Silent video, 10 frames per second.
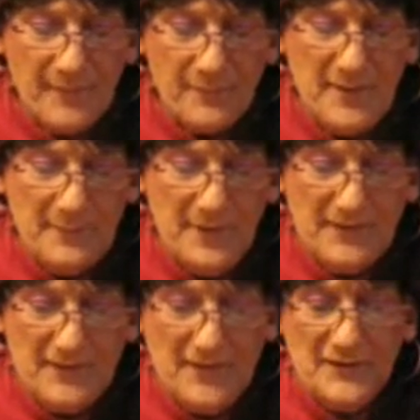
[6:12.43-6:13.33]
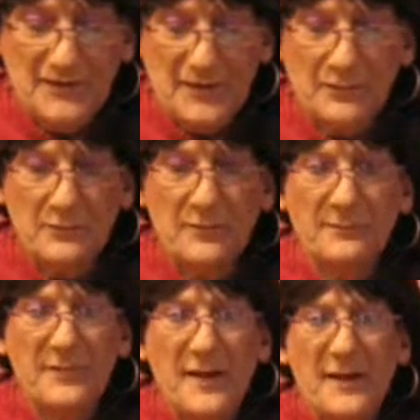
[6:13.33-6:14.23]
The PPC in general,
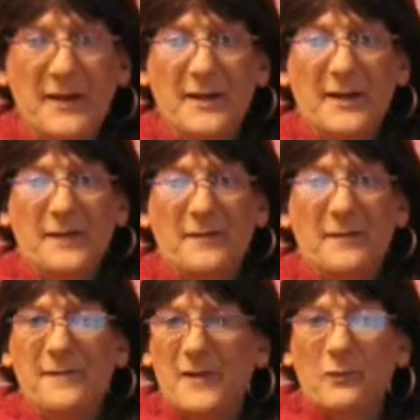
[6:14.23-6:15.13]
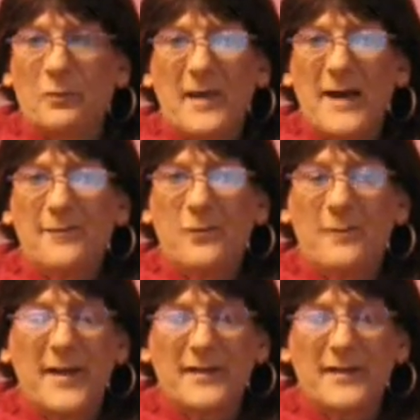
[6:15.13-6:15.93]
the federal platform,